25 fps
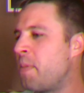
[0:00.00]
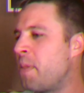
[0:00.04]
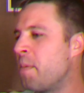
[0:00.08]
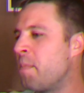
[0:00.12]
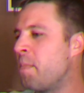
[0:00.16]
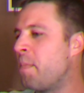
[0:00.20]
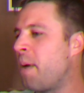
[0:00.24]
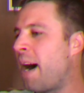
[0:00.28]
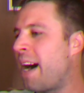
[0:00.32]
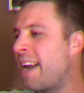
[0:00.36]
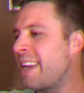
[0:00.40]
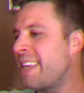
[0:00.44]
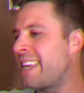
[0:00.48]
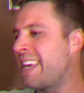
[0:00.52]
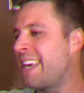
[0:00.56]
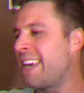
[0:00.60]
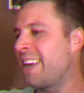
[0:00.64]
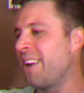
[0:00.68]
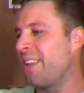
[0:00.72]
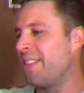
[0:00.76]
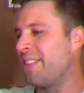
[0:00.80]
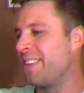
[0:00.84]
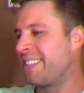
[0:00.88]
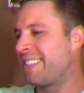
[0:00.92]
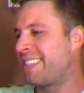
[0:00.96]
The body kit
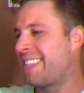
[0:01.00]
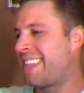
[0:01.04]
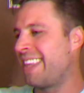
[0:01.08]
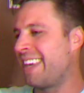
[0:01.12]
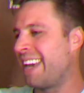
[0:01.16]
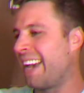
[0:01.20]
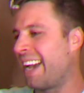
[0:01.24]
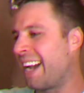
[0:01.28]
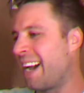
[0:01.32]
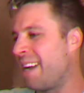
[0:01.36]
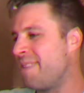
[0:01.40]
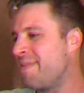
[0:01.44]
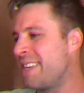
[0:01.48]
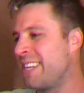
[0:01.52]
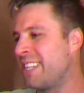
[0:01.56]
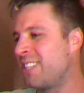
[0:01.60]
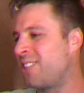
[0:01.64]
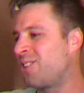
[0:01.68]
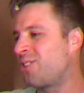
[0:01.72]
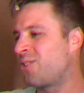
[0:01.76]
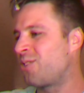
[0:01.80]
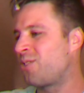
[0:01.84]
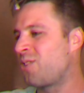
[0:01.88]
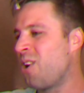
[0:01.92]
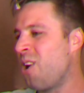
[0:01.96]
on this thing, I mean, it's
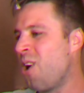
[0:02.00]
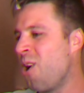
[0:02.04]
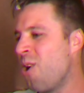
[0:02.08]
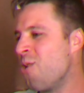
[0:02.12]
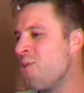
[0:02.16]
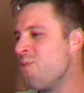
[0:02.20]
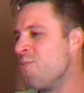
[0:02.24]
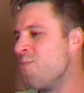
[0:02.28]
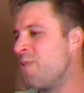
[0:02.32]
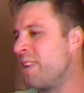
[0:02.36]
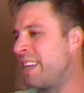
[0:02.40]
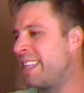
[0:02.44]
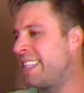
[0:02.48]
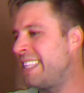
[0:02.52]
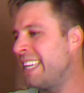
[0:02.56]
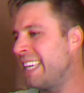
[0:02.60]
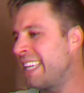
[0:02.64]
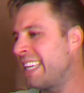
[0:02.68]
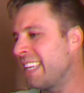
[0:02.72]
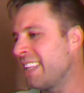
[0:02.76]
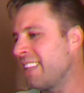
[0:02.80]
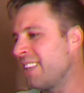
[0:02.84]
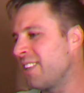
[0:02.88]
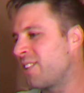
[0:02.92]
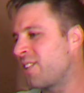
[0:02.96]
just
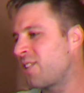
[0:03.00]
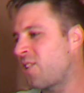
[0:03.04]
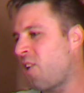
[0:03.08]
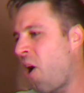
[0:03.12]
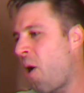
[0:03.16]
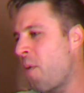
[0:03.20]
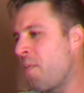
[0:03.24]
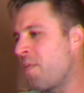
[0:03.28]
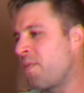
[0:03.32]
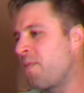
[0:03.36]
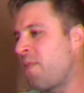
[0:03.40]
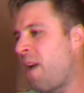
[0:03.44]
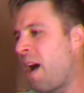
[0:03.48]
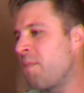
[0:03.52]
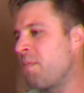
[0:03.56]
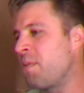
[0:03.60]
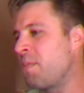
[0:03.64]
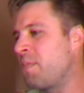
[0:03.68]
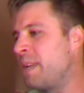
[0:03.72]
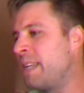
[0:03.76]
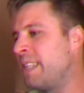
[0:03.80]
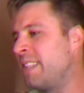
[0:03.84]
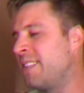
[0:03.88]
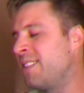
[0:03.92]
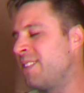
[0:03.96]
ridiculous carbon fiber
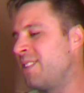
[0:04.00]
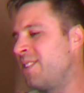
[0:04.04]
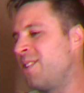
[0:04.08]
pieces.